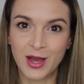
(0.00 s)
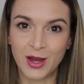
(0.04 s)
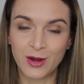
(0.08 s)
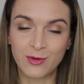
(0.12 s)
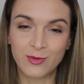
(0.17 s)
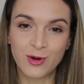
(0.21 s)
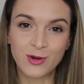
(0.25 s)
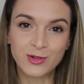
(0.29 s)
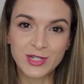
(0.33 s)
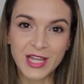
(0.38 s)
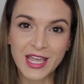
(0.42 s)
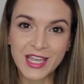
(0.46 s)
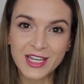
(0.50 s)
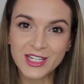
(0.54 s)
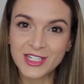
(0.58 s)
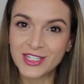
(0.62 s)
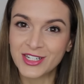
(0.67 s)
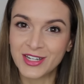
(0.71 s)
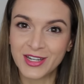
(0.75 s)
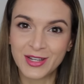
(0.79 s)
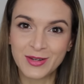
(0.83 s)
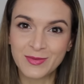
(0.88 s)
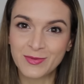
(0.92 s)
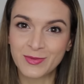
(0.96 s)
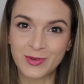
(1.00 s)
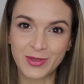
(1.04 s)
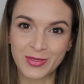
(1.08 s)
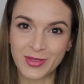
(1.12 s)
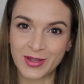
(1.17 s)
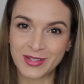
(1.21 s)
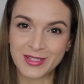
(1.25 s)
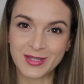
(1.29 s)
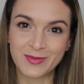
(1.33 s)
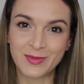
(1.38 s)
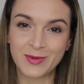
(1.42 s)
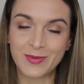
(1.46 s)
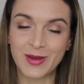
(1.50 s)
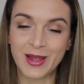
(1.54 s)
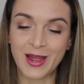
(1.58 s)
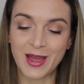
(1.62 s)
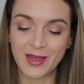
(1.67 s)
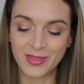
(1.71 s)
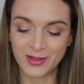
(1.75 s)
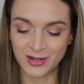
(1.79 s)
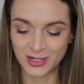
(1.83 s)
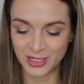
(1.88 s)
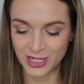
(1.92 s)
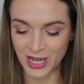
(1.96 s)
rotation in with some of my
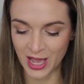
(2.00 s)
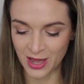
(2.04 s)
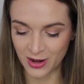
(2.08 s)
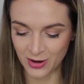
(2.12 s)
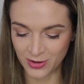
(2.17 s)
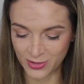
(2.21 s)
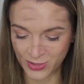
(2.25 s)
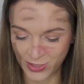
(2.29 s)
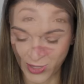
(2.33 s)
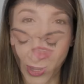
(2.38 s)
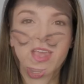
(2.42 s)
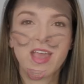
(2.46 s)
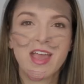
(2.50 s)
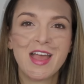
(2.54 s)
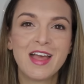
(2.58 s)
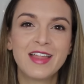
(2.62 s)
other shadows.